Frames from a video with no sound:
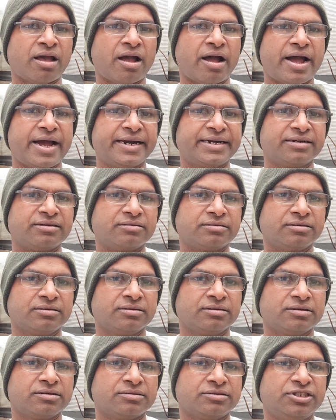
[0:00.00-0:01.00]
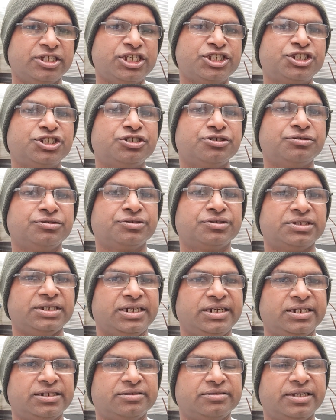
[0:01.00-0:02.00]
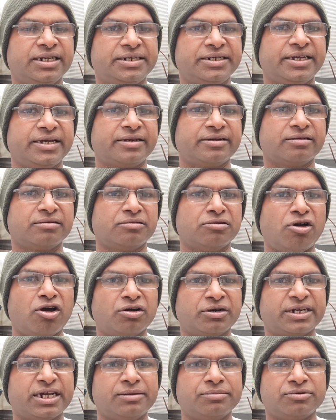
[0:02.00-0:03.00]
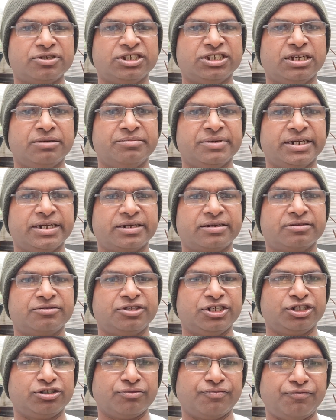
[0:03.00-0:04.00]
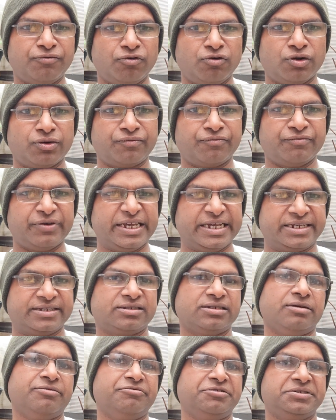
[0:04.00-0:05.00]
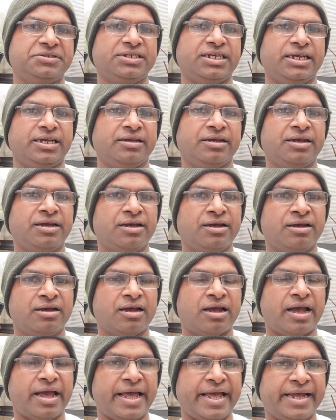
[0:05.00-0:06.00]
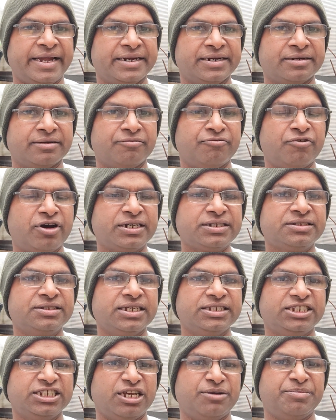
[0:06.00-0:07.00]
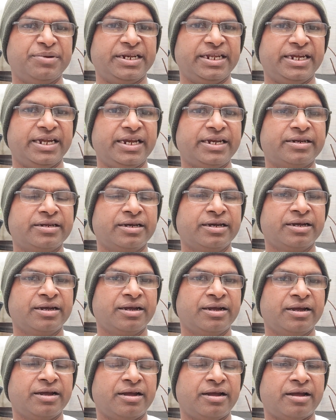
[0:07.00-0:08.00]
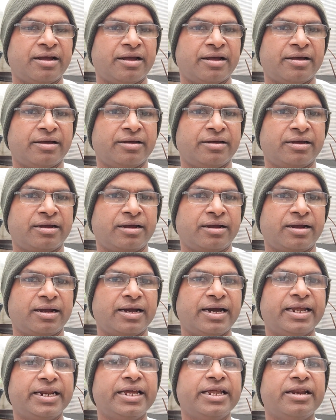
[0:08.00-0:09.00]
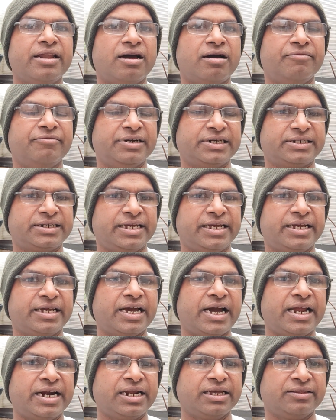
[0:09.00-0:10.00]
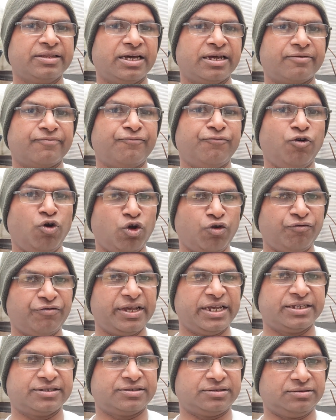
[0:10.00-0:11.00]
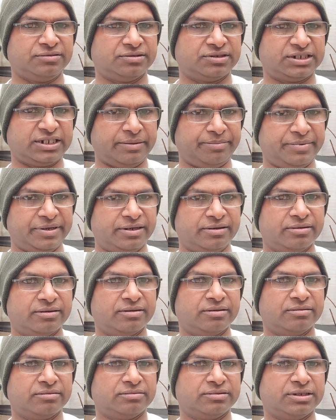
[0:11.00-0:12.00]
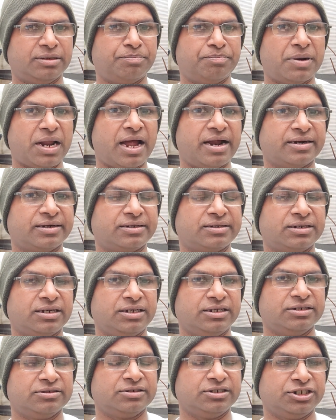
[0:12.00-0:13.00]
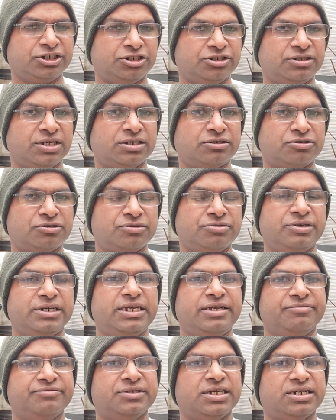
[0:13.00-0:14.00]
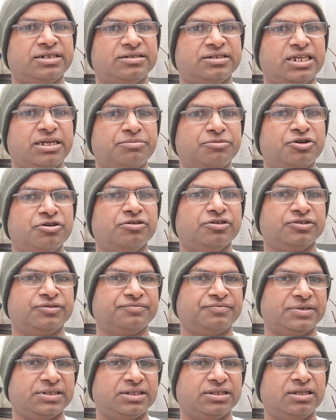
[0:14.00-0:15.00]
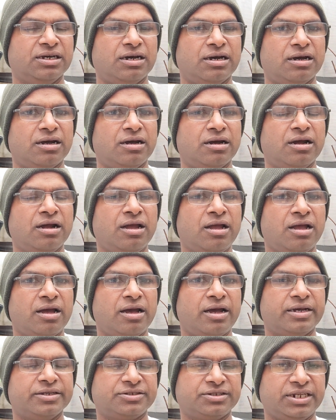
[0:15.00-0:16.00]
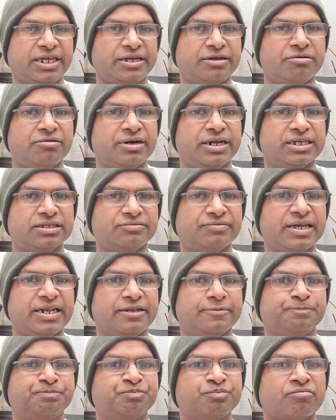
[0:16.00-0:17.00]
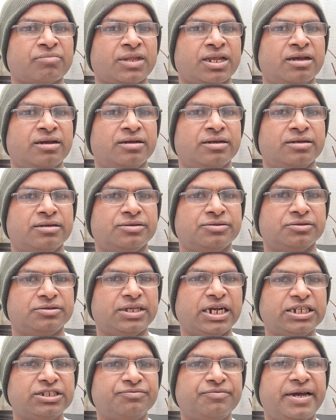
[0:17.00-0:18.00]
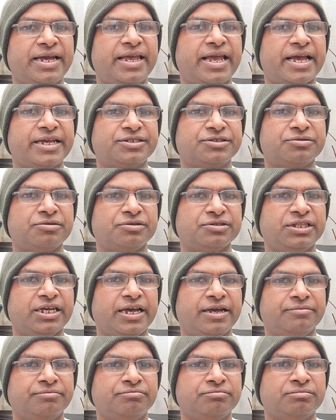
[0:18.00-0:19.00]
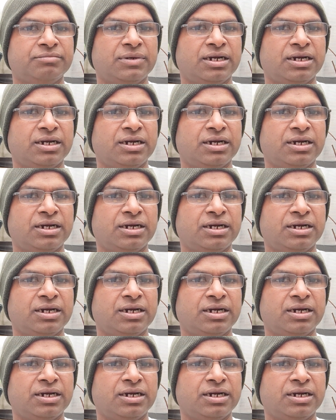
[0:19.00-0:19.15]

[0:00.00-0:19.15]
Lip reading: And these two seeds, they take long time to germinate, 3 to 4 weeks, I would say. And once they germinate, Karela will take another 4 weeks to stable the plant into the true leaves, and same goes for the snake gourd as well. So that's why I sow them